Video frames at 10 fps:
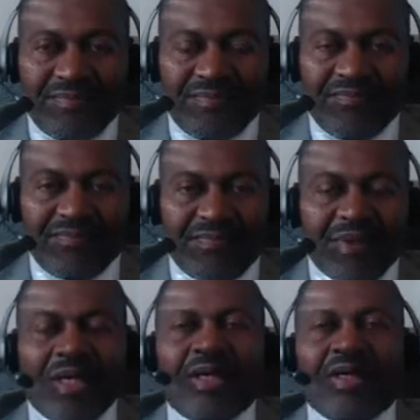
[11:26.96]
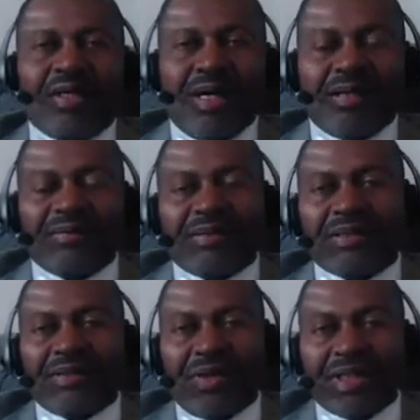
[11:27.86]
Hmm. Yeah, good
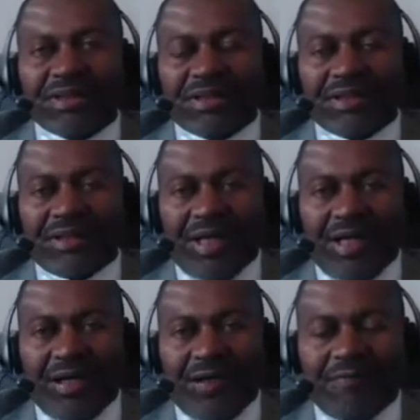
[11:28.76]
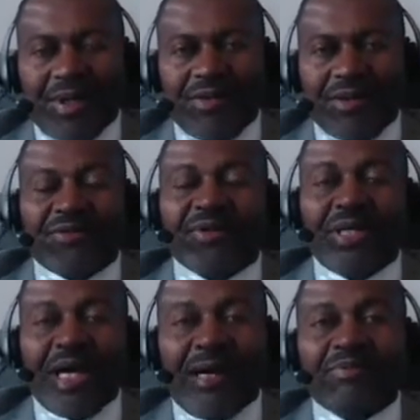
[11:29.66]
question. The three
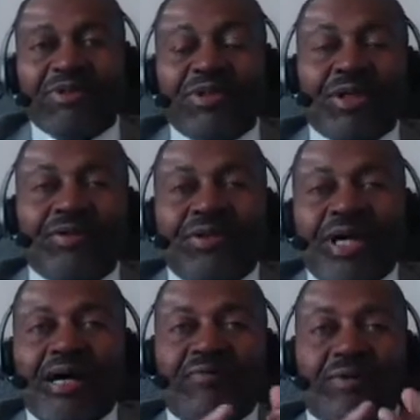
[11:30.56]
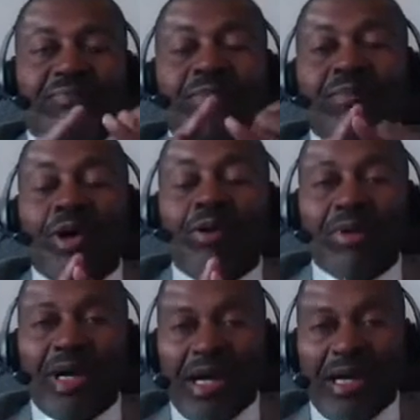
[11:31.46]
apps, you have the
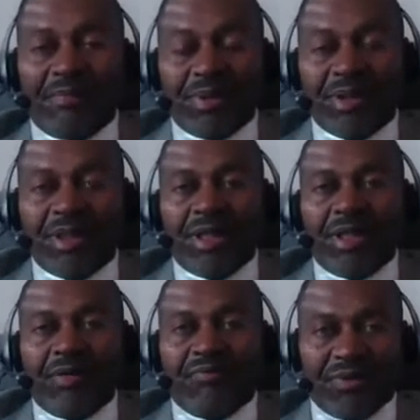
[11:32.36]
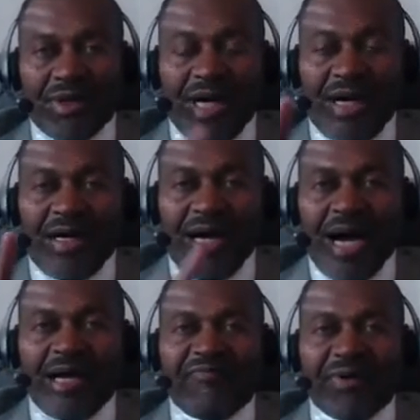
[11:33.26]
mobile app for the
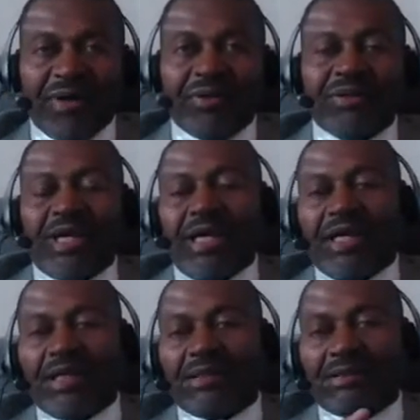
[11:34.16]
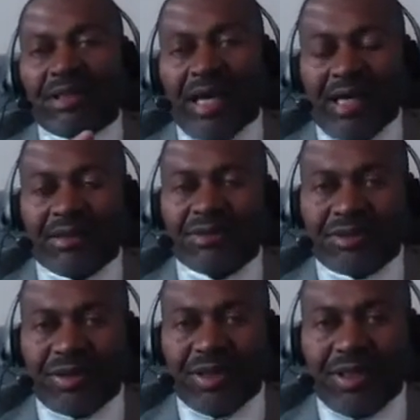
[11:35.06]
iPhone and
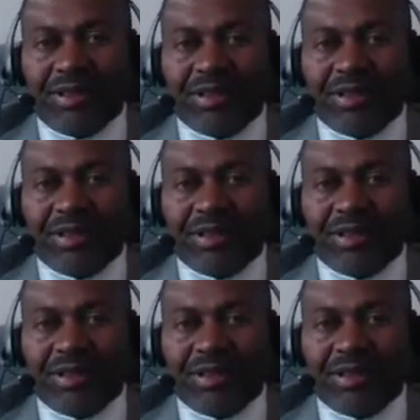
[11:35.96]
Android.